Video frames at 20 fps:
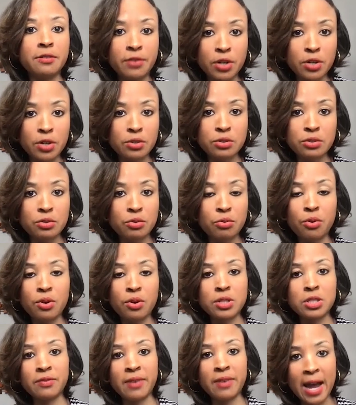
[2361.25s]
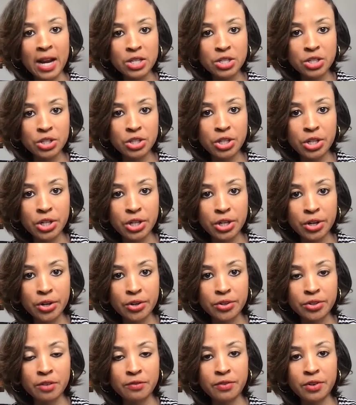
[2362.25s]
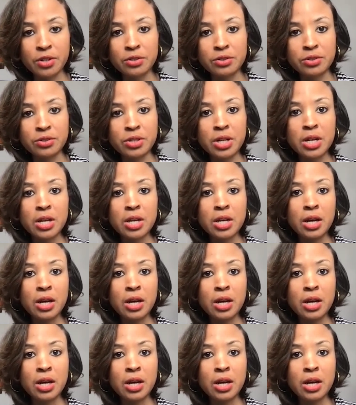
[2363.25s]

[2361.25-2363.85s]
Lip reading: first course of action here, the first,